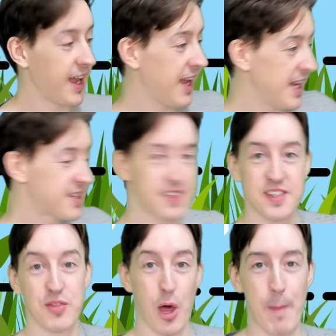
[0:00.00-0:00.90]

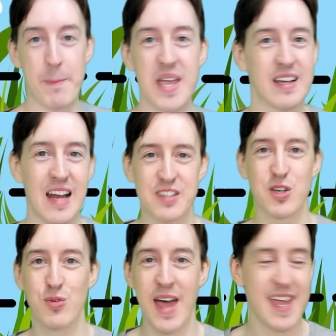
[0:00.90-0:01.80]
It's the big
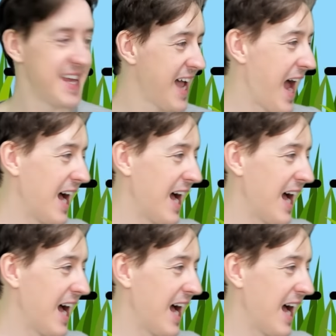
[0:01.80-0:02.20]
letter A